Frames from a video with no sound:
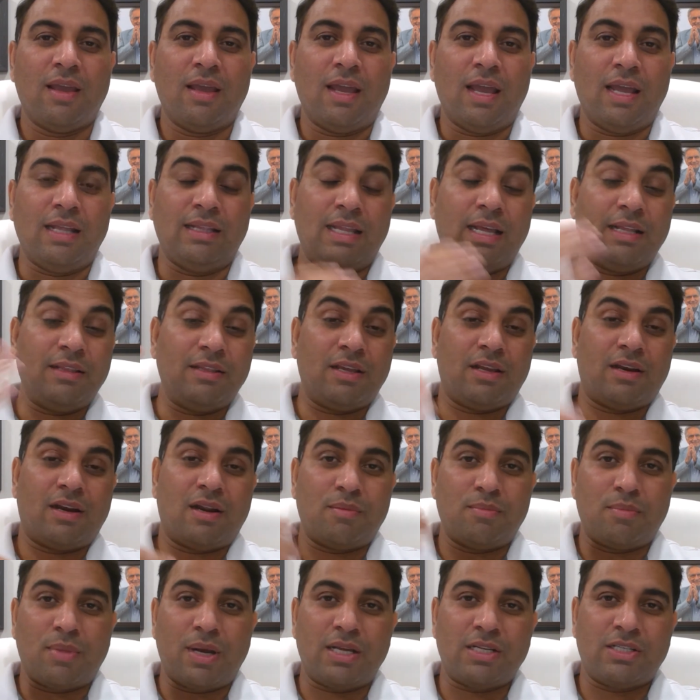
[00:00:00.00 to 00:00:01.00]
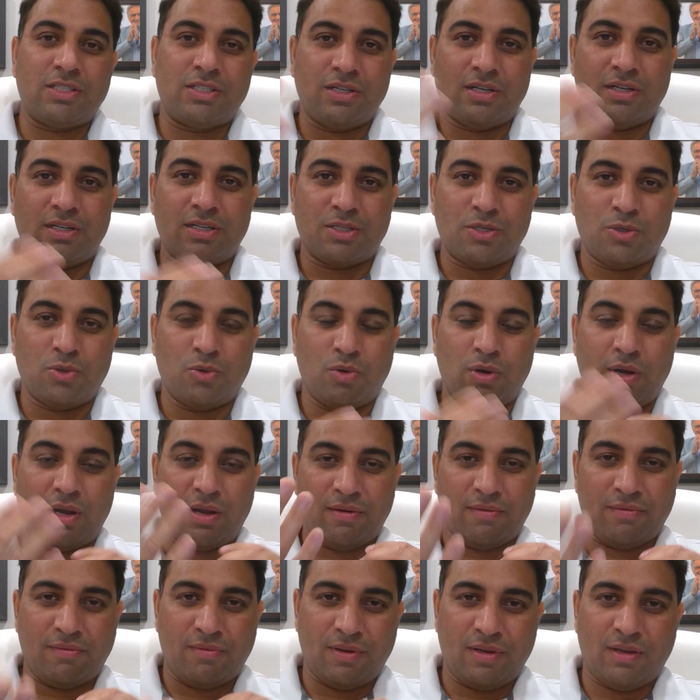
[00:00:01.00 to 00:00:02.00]
And then there are masters who
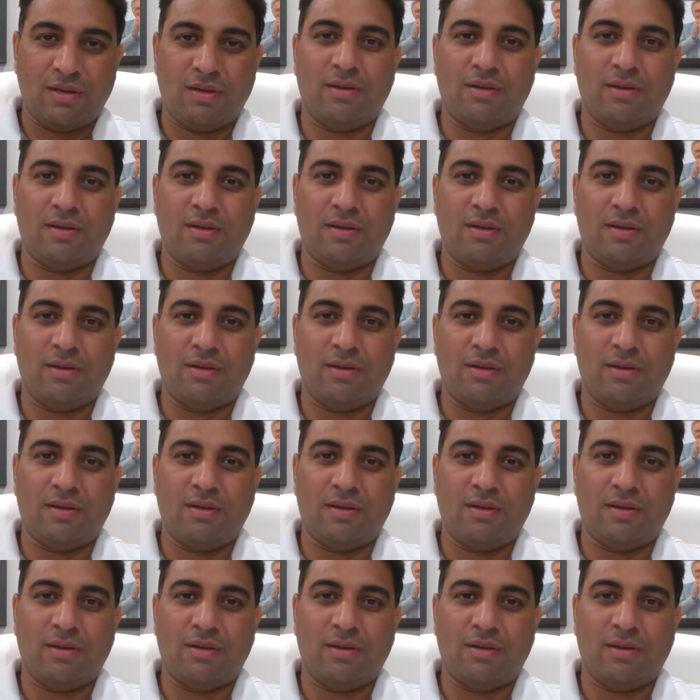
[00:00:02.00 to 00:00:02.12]
have